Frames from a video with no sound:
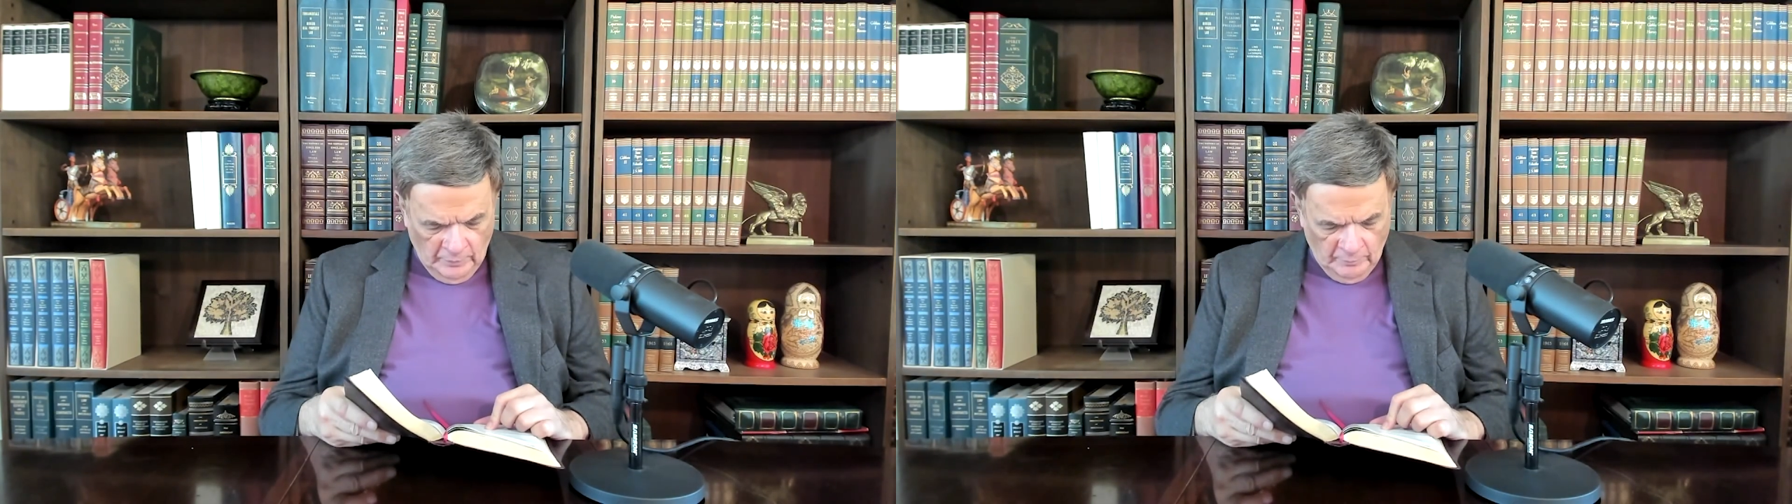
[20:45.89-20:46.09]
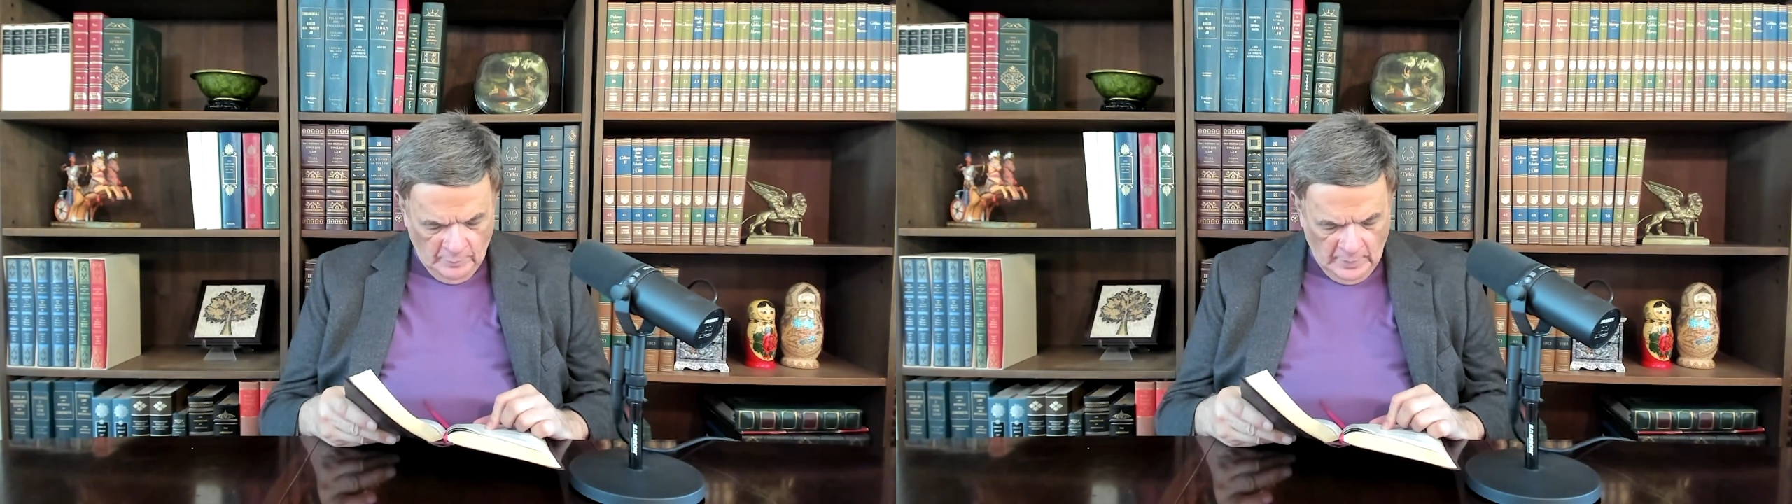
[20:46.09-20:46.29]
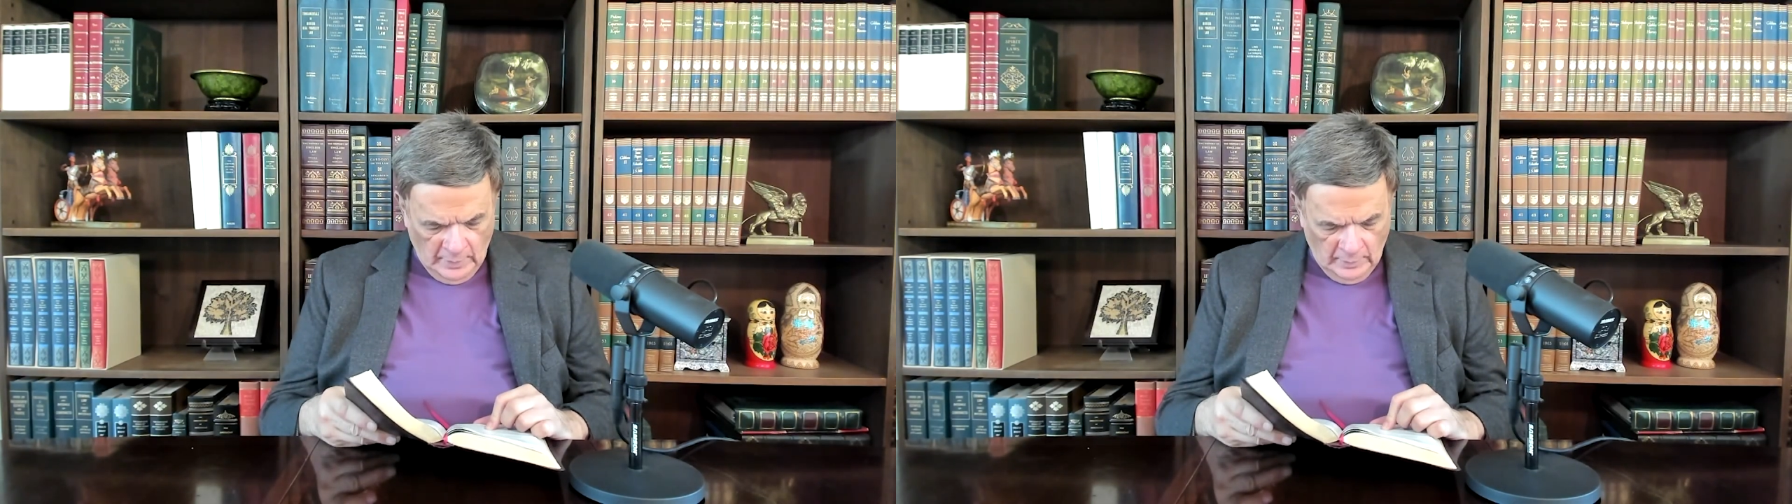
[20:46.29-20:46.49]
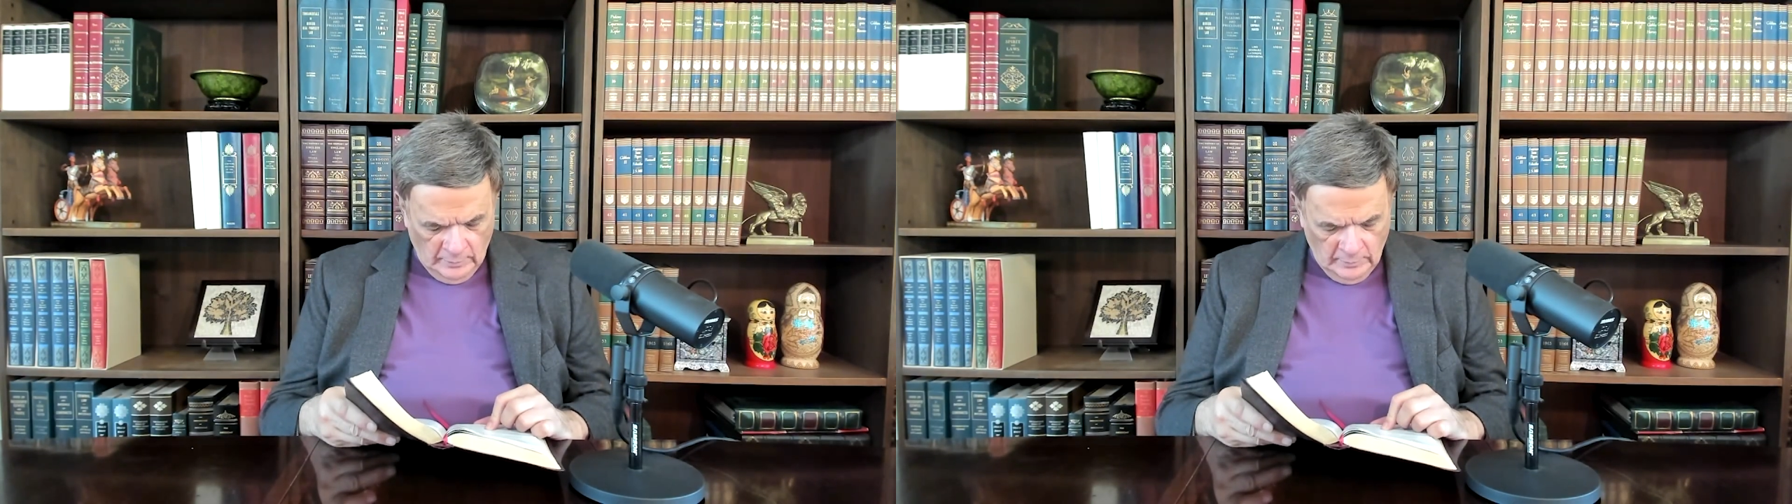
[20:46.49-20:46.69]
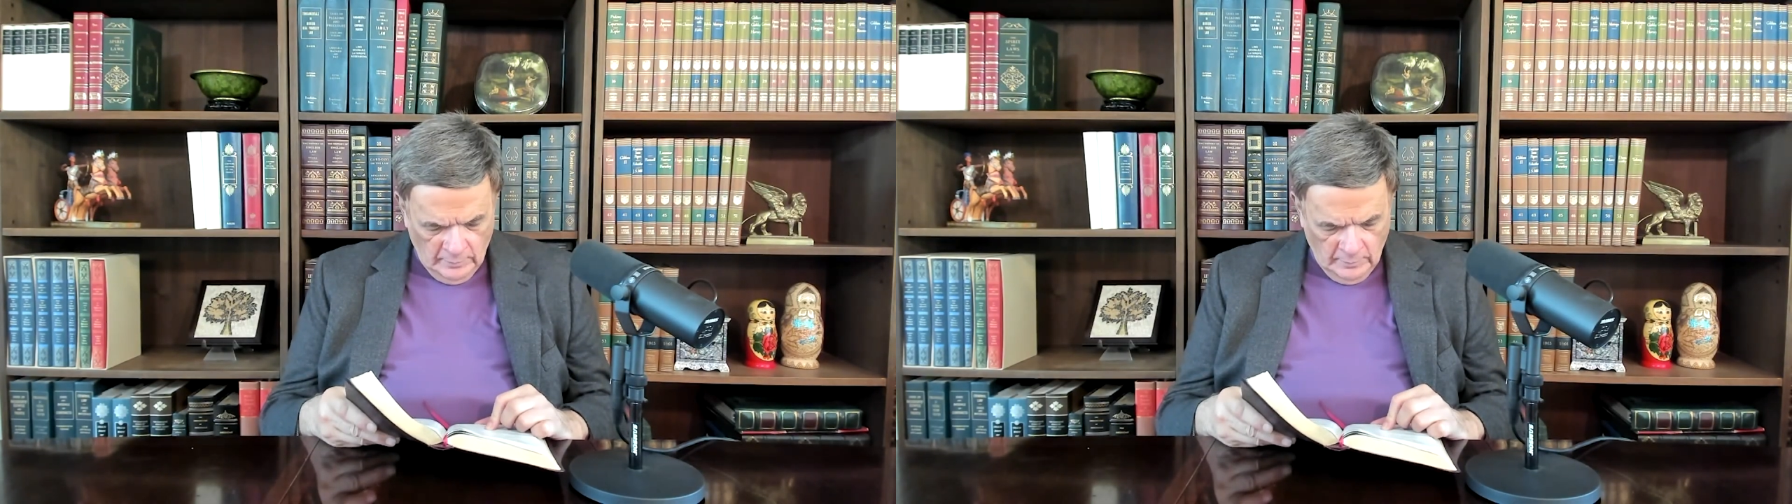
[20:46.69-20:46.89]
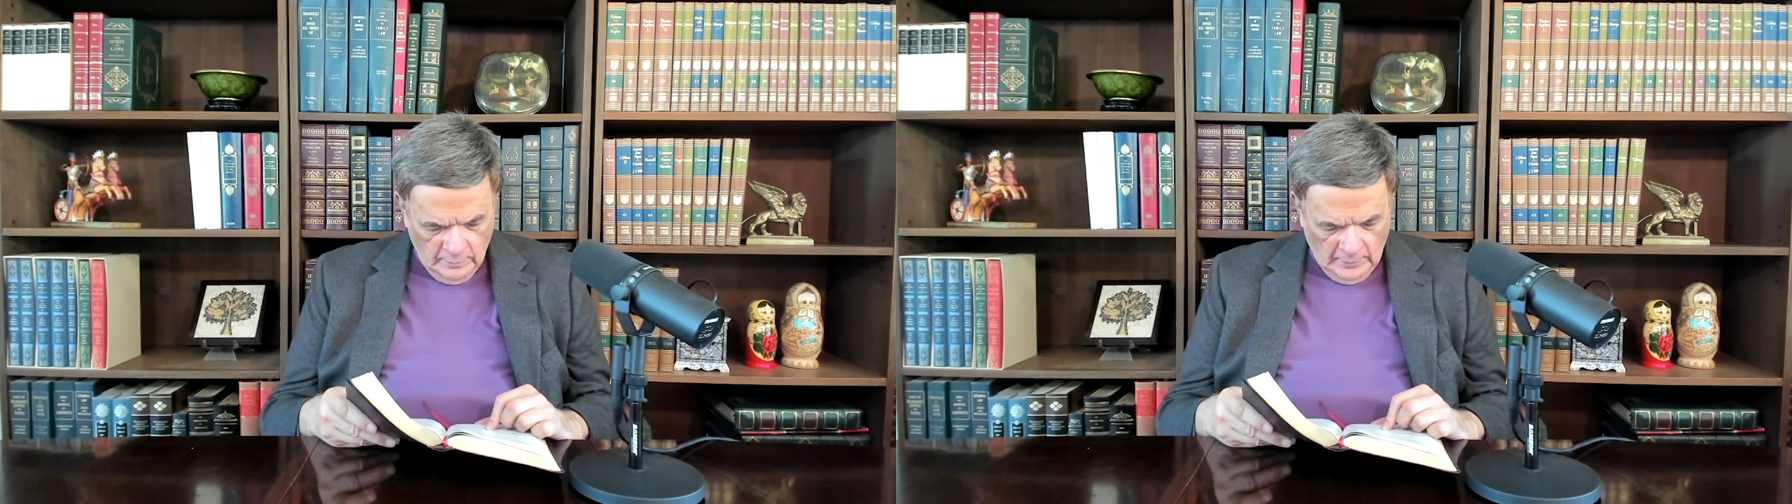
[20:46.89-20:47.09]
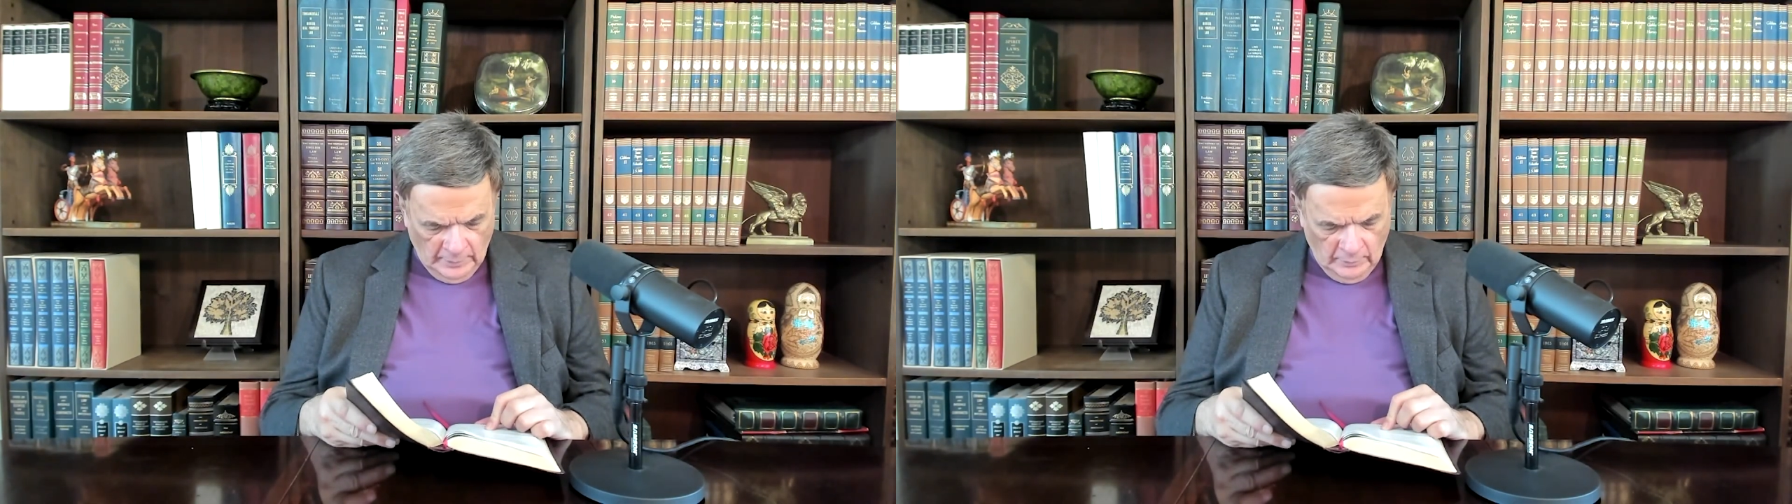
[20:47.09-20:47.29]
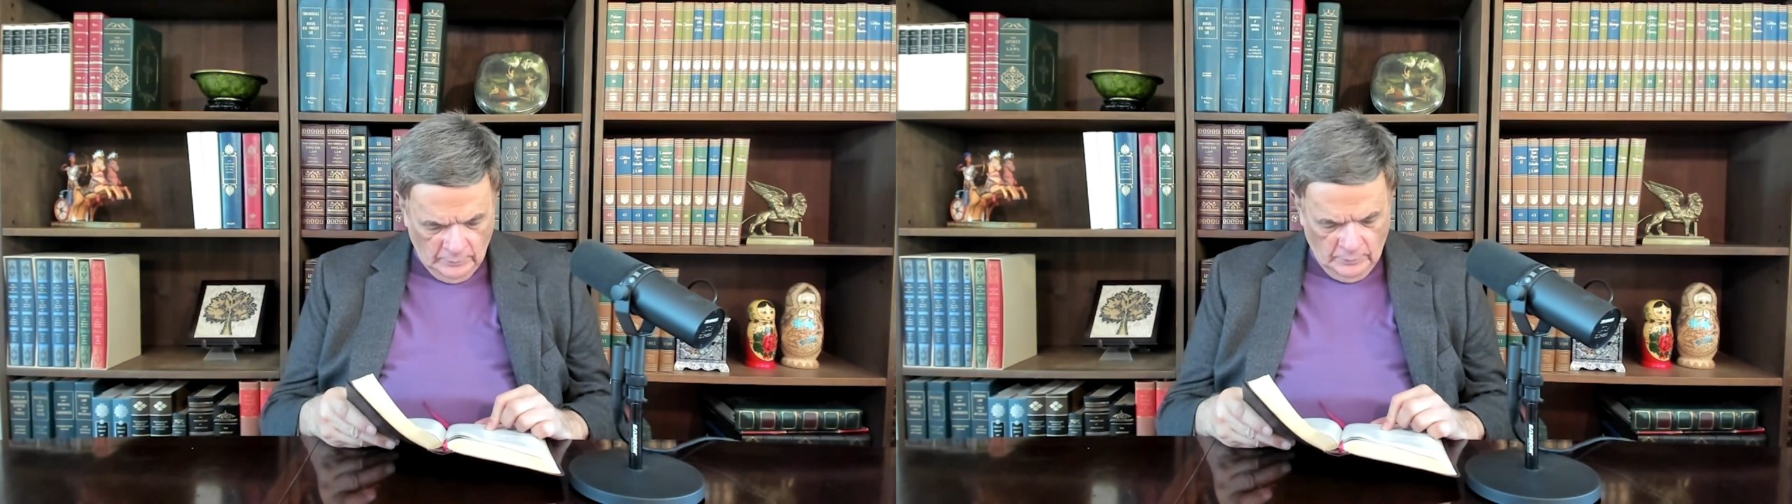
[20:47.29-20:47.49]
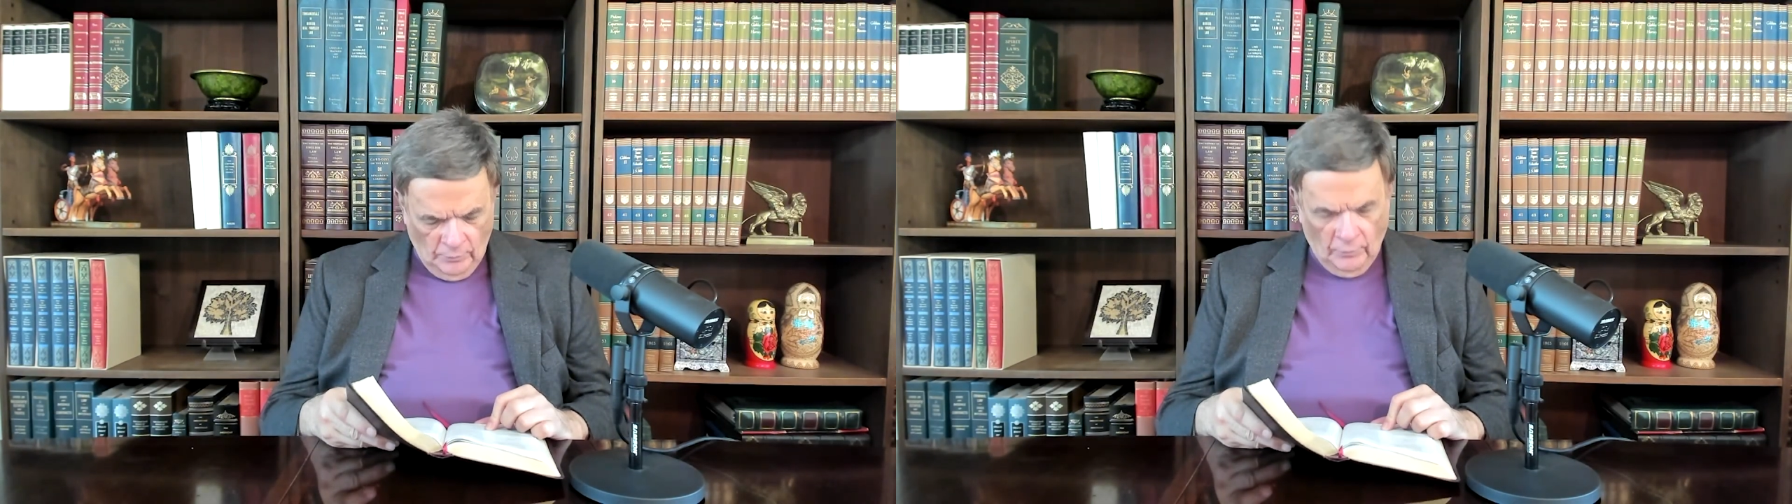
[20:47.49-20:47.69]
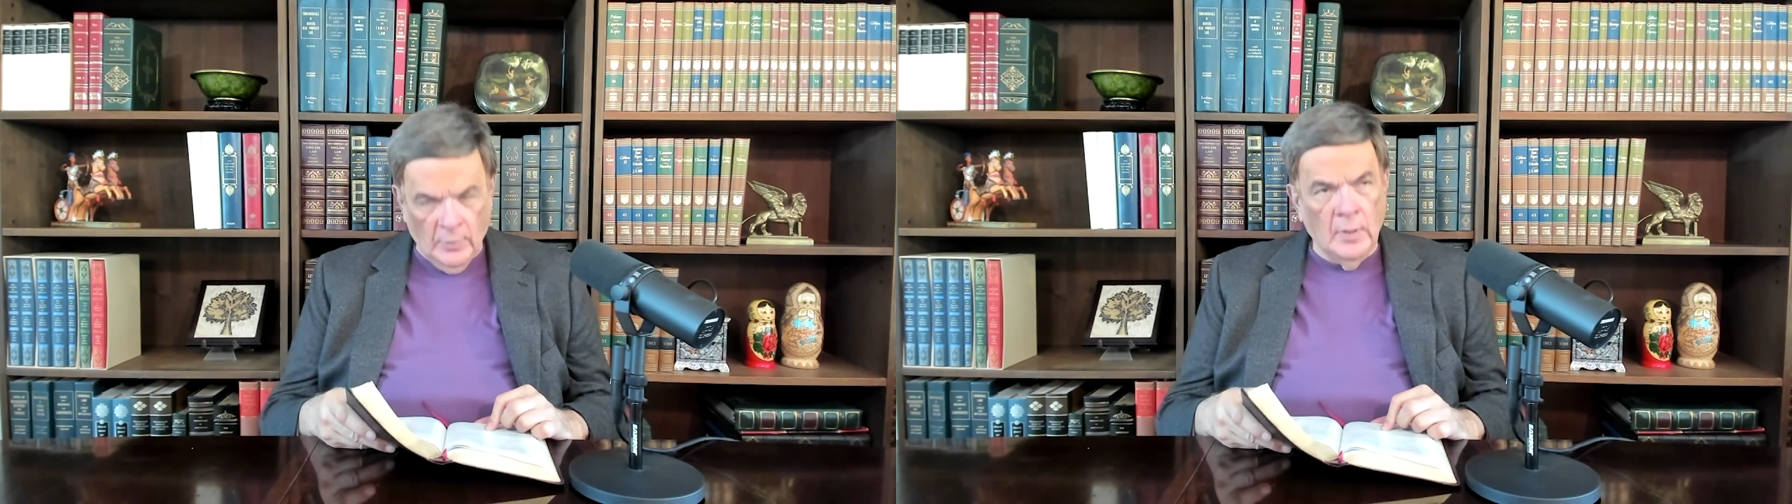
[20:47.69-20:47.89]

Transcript: of man. My goodness.